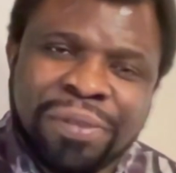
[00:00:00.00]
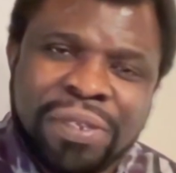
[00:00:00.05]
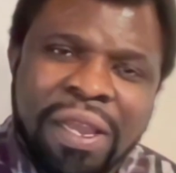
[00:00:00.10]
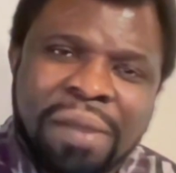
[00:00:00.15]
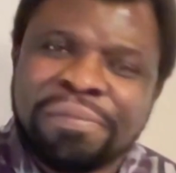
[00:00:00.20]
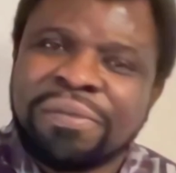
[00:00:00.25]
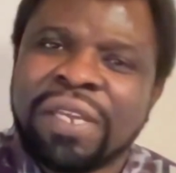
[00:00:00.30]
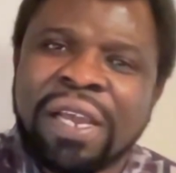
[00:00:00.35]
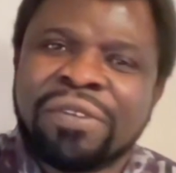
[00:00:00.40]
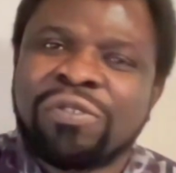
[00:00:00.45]

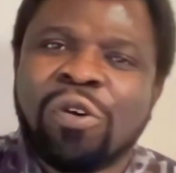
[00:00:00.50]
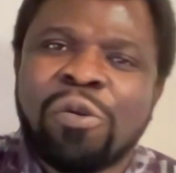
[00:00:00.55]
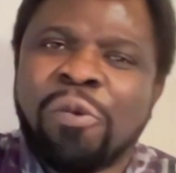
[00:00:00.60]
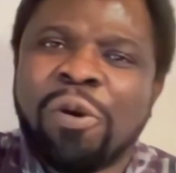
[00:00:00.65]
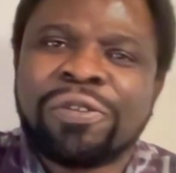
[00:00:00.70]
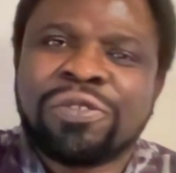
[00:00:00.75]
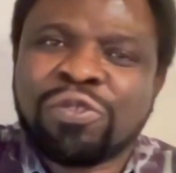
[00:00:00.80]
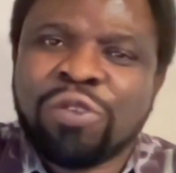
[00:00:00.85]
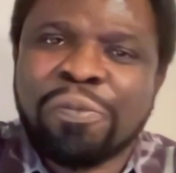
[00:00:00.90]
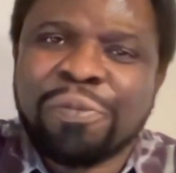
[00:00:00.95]
them. They don't
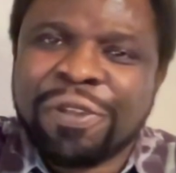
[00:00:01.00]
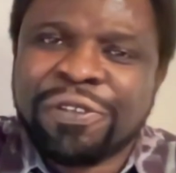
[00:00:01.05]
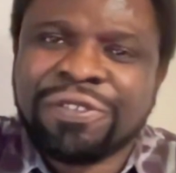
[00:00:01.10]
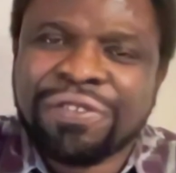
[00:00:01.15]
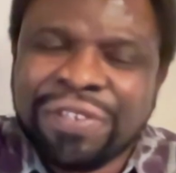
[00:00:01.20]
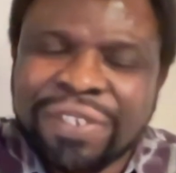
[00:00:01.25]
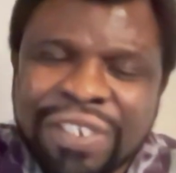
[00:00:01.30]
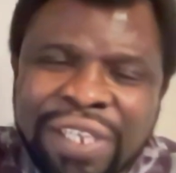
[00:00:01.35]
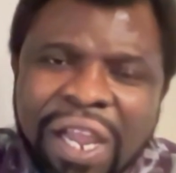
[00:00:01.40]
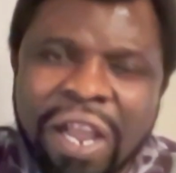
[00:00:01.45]
want to be
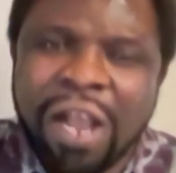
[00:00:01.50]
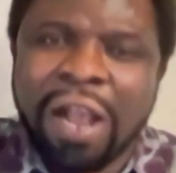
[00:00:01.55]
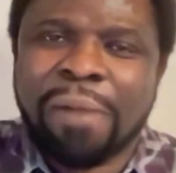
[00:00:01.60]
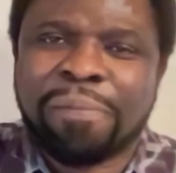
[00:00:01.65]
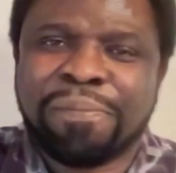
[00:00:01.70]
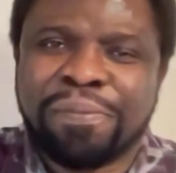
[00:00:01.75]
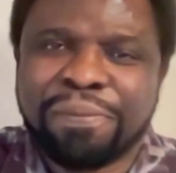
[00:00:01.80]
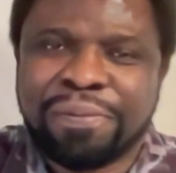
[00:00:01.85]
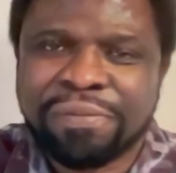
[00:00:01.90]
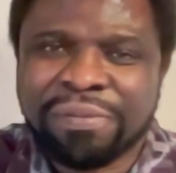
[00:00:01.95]

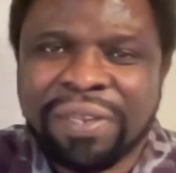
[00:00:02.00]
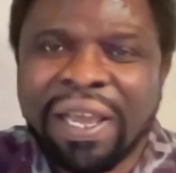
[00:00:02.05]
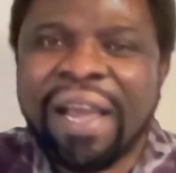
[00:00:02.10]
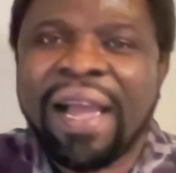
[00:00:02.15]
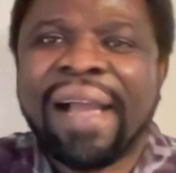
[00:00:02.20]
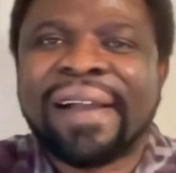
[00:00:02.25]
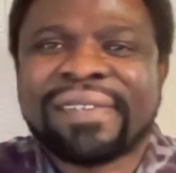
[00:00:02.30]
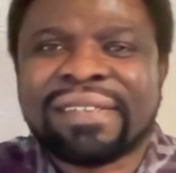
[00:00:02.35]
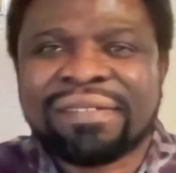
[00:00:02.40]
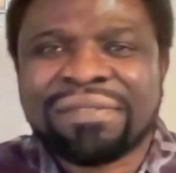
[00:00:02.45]
stopped. They
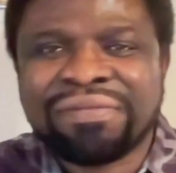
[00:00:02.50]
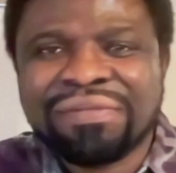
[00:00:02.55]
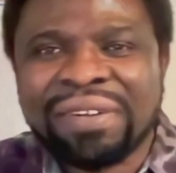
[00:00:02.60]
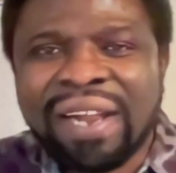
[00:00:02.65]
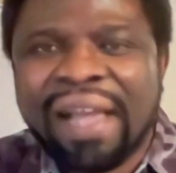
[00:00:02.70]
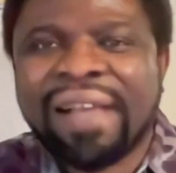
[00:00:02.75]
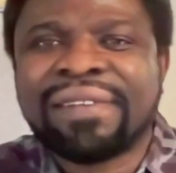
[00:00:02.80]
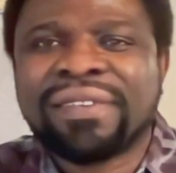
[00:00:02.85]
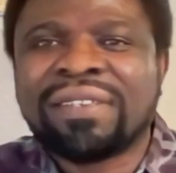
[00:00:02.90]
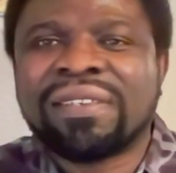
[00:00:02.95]
are
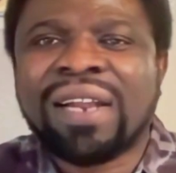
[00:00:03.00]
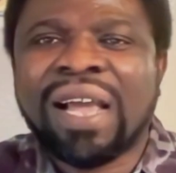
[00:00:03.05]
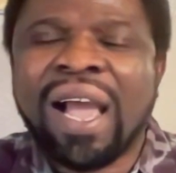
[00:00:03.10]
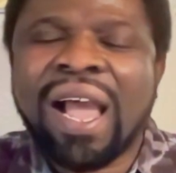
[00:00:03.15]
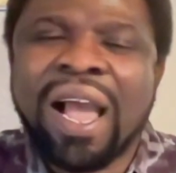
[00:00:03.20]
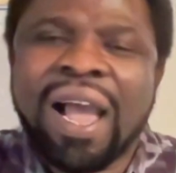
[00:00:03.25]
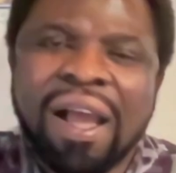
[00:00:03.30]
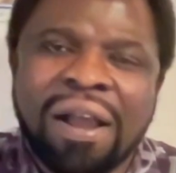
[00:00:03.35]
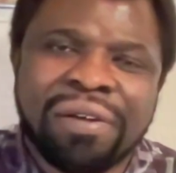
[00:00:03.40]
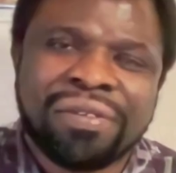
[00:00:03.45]
crying
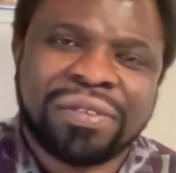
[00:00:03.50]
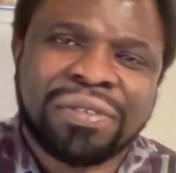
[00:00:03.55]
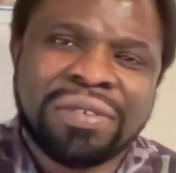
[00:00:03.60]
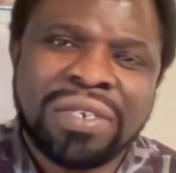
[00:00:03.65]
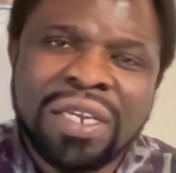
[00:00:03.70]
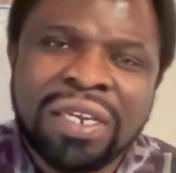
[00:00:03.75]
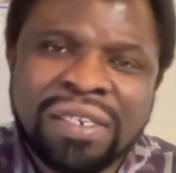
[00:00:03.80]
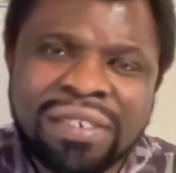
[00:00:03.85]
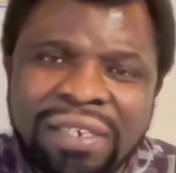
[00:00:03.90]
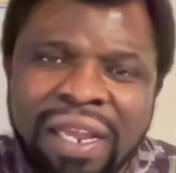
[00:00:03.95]
out
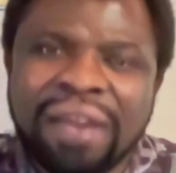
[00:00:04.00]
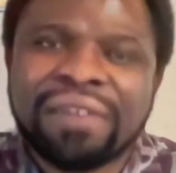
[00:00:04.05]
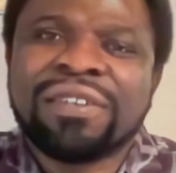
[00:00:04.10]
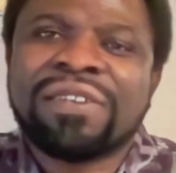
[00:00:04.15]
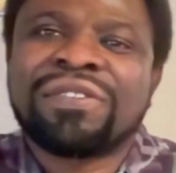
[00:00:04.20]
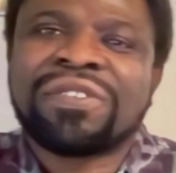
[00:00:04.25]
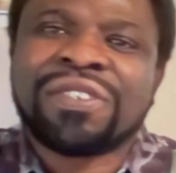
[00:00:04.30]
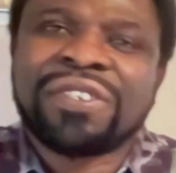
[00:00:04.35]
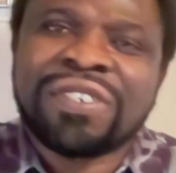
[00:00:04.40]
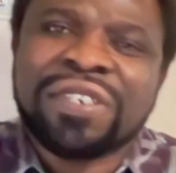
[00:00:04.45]
that the
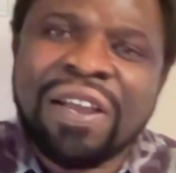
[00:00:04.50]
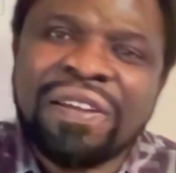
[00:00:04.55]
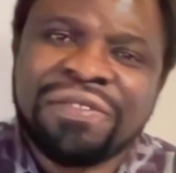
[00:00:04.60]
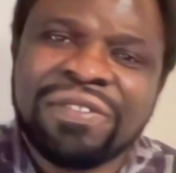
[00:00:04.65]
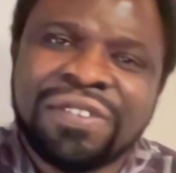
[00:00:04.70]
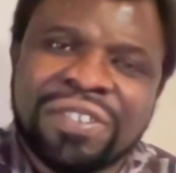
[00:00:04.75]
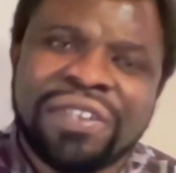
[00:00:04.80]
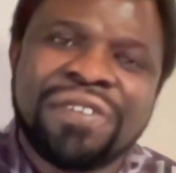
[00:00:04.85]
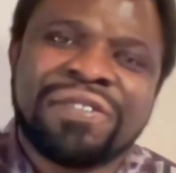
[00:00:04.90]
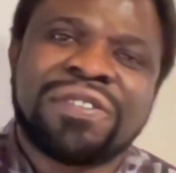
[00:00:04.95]

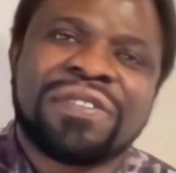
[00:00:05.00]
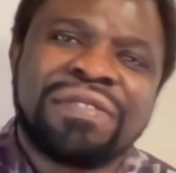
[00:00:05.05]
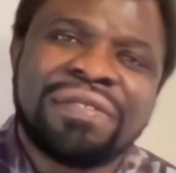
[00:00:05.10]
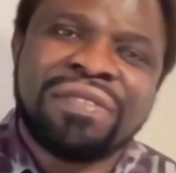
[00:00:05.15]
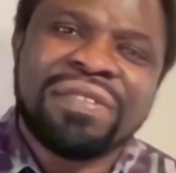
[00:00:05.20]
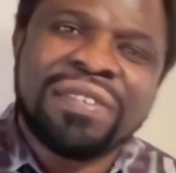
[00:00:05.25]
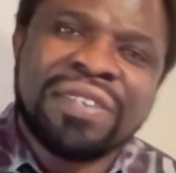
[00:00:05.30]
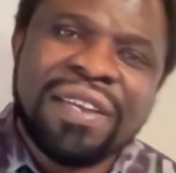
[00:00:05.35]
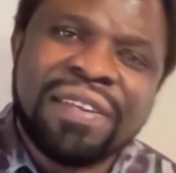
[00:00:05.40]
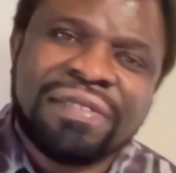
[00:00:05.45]
changes
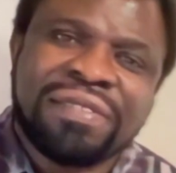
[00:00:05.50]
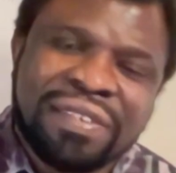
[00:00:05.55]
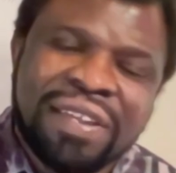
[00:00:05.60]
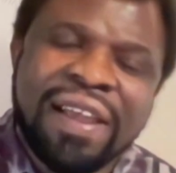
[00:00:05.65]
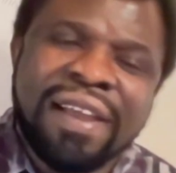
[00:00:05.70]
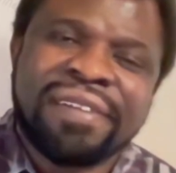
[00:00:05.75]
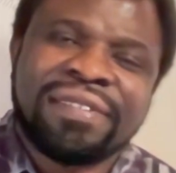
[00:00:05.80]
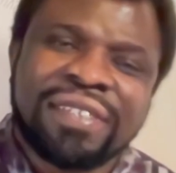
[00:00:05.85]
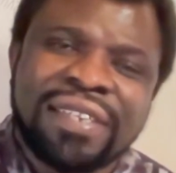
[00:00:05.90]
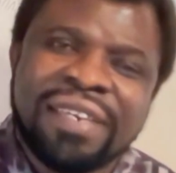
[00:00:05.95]

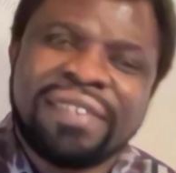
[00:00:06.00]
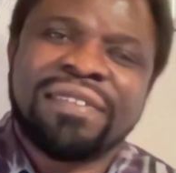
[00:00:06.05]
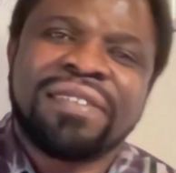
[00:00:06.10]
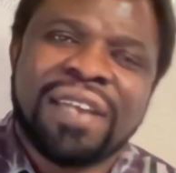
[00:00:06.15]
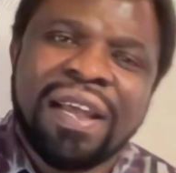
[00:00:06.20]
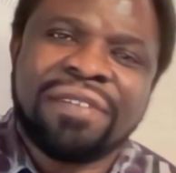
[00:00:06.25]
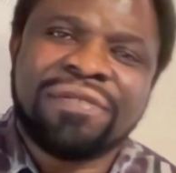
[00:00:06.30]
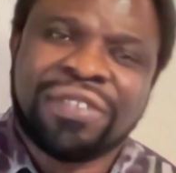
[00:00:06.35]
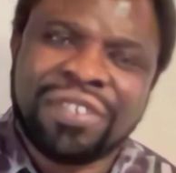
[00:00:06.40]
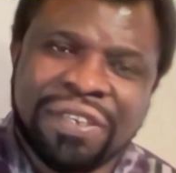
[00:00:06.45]
needed in
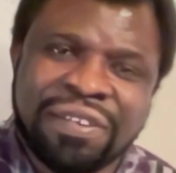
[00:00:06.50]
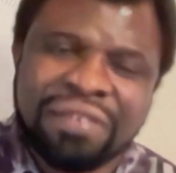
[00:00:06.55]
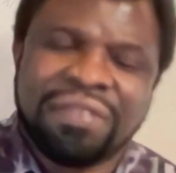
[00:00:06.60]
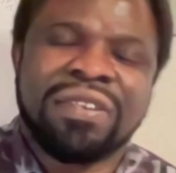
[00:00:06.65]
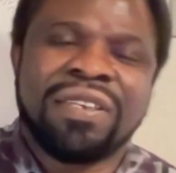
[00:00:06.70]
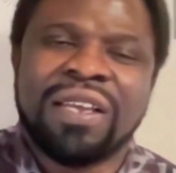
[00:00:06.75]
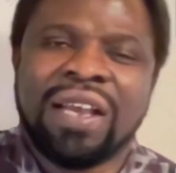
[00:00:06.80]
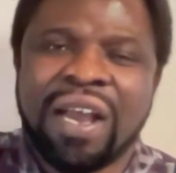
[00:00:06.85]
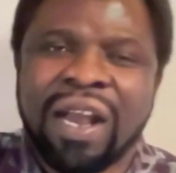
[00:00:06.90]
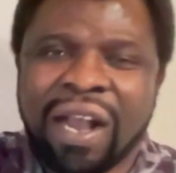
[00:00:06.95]

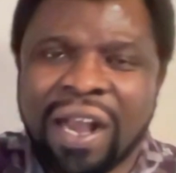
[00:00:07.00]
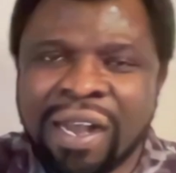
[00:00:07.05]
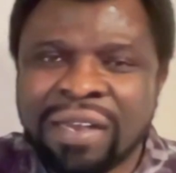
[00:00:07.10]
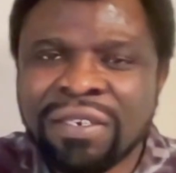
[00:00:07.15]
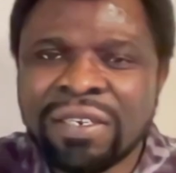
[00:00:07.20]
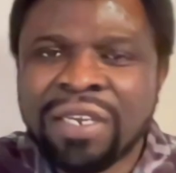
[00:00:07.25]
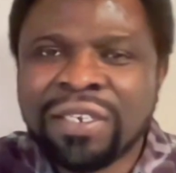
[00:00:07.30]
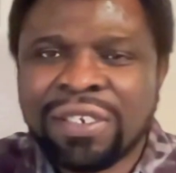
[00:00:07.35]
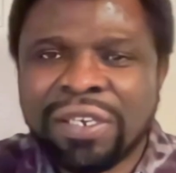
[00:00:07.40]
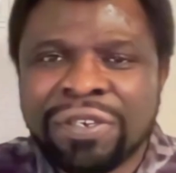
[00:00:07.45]
Nigeria,
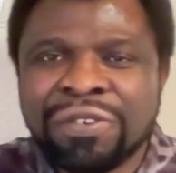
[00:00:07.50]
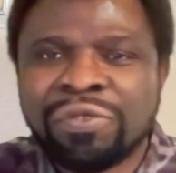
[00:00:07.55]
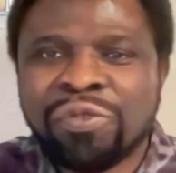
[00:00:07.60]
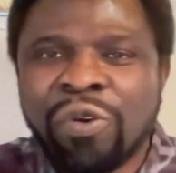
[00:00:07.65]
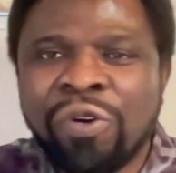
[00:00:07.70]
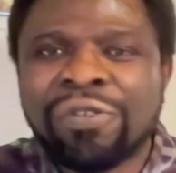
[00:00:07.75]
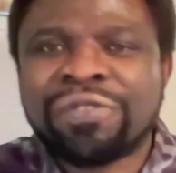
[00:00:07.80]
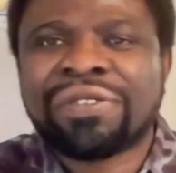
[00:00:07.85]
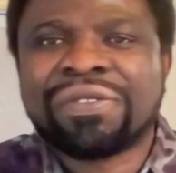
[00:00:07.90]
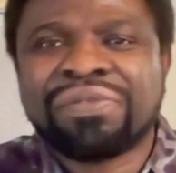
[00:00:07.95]

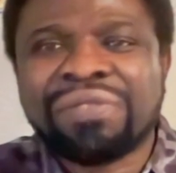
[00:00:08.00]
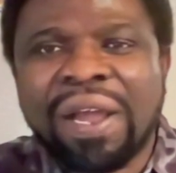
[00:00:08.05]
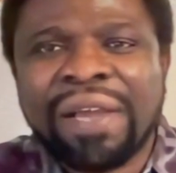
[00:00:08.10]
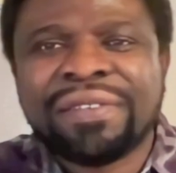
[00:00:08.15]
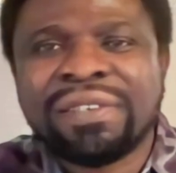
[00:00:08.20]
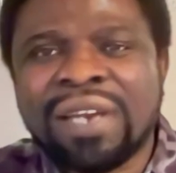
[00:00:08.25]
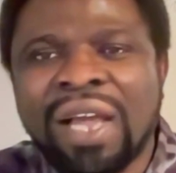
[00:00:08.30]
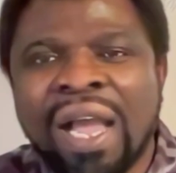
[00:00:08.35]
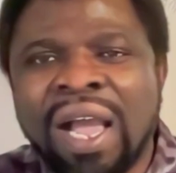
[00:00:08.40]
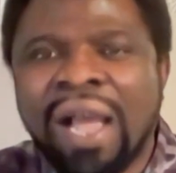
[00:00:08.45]

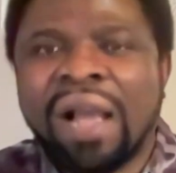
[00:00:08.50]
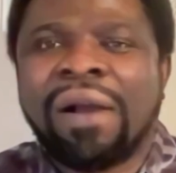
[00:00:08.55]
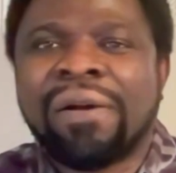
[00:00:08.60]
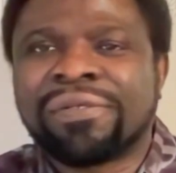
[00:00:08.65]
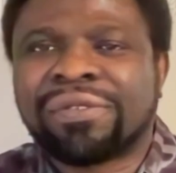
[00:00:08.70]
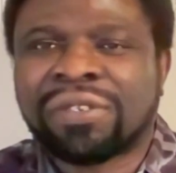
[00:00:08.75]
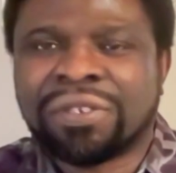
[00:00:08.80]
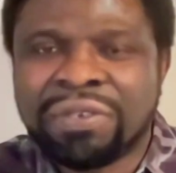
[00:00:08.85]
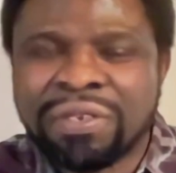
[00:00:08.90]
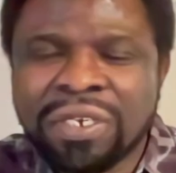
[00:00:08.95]
crying
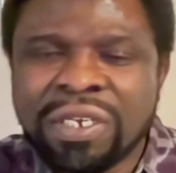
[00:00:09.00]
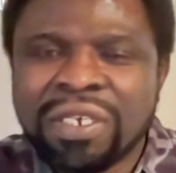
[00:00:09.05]
out.